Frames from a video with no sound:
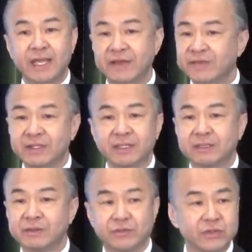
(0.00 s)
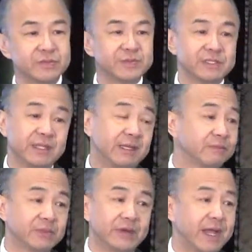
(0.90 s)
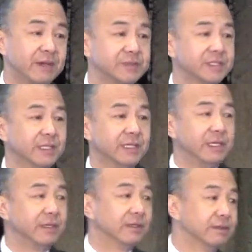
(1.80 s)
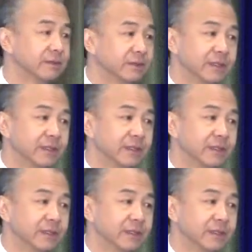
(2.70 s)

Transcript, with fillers: ethnic groups, then perhaps, you know,